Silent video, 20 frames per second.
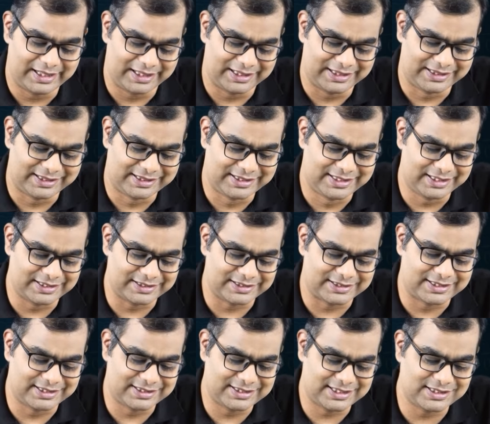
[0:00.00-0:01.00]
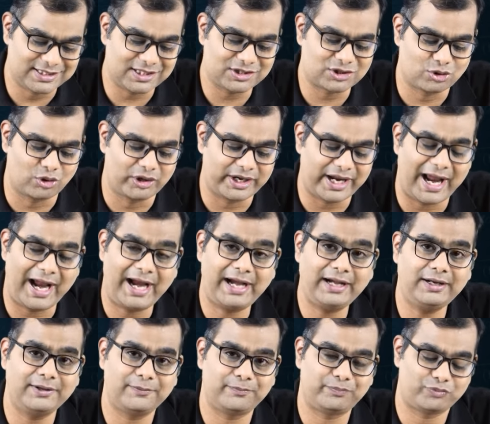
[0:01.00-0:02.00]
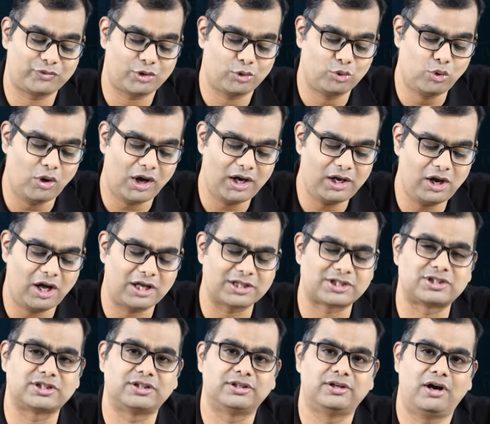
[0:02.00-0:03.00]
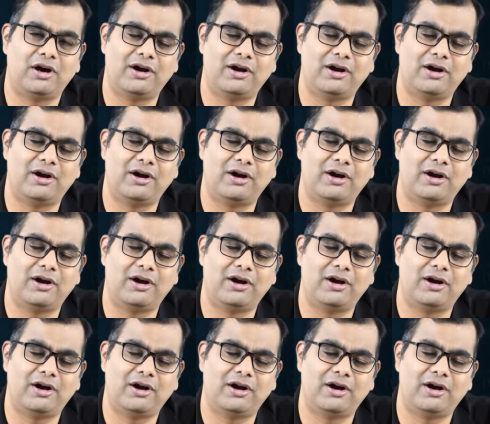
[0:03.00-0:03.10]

This is the story. And who all lost?